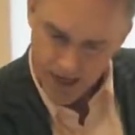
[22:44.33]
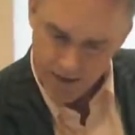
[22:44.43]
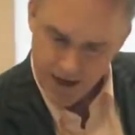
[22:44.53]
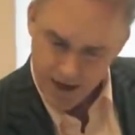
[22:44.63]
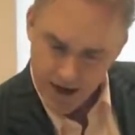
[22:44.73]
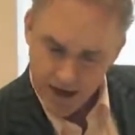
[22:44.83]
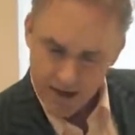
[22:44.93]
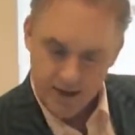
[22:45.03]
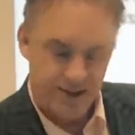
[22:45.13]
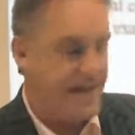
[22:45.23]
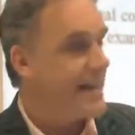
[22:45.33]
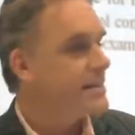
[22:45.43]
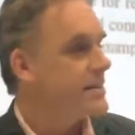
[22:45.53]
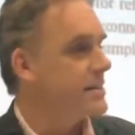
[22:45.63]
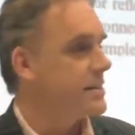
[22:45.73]
And then the
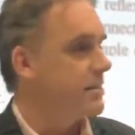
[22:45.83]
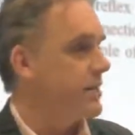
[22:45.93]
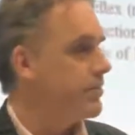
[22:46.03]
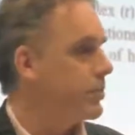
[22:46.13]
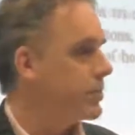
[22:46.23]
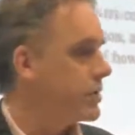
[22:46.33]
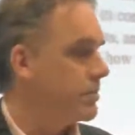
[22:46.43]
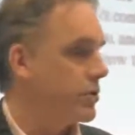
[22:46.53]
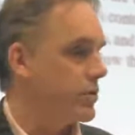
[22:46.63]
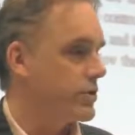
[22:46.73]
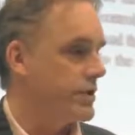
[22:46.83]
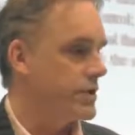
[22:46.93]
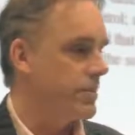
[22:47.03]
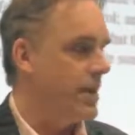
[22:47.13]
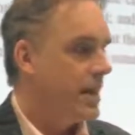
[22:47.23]
state system input to the motor
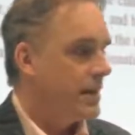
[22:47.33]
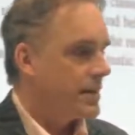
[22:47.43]
system,